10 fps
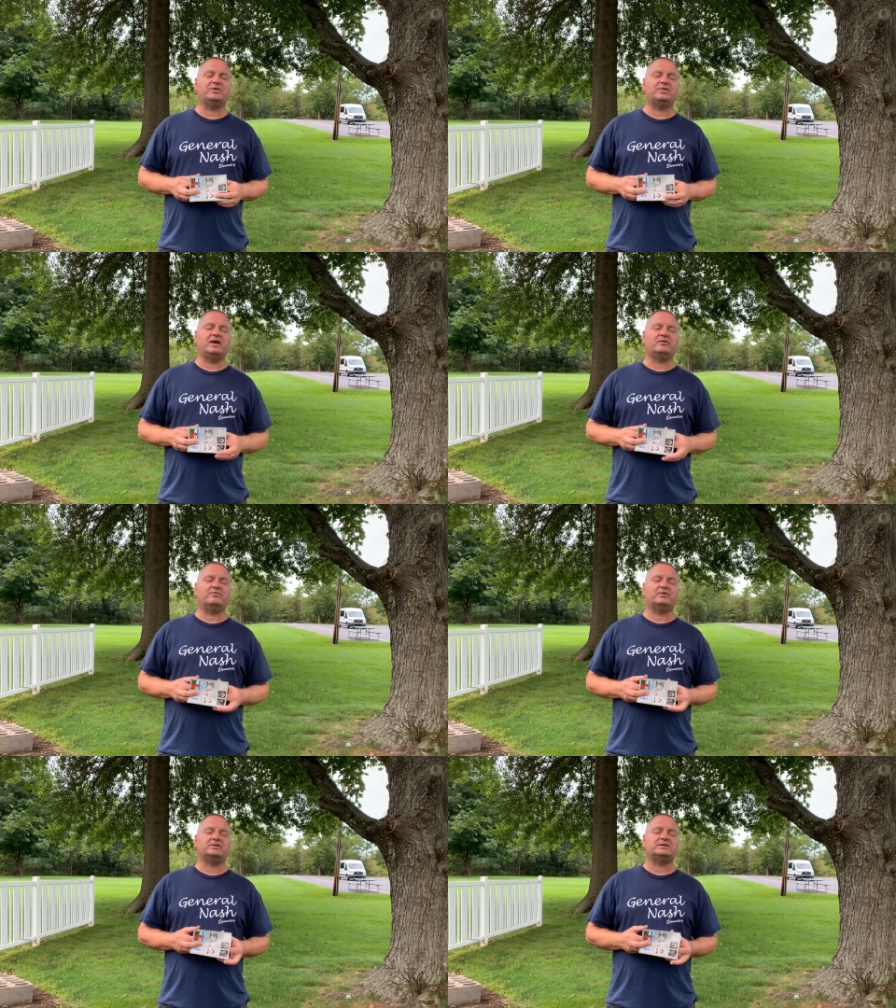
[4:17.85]
we thank you
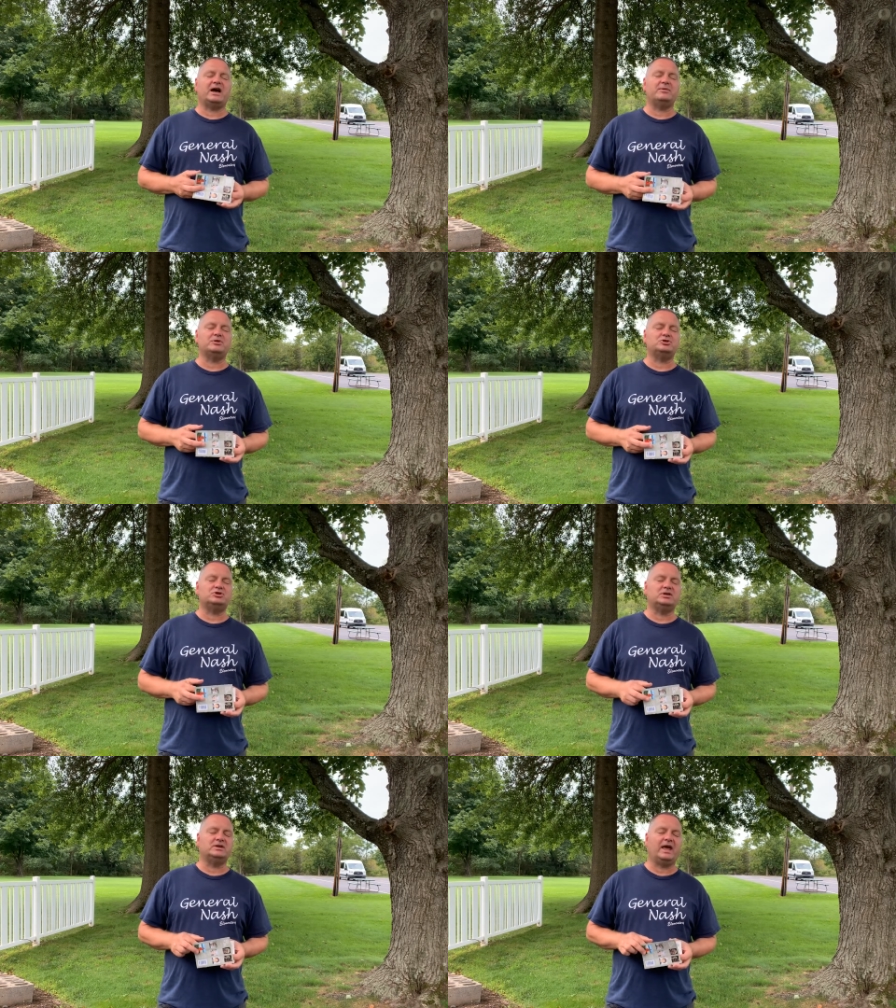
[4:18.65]
for the time that
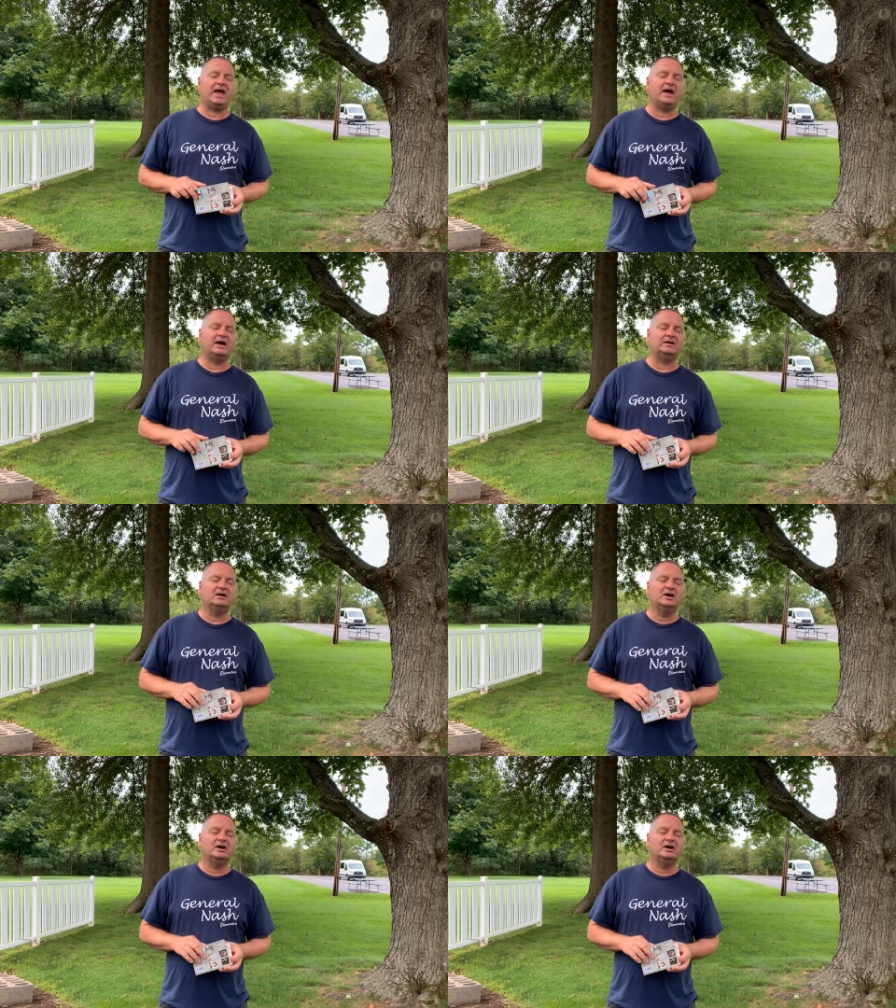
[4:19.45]
Gene had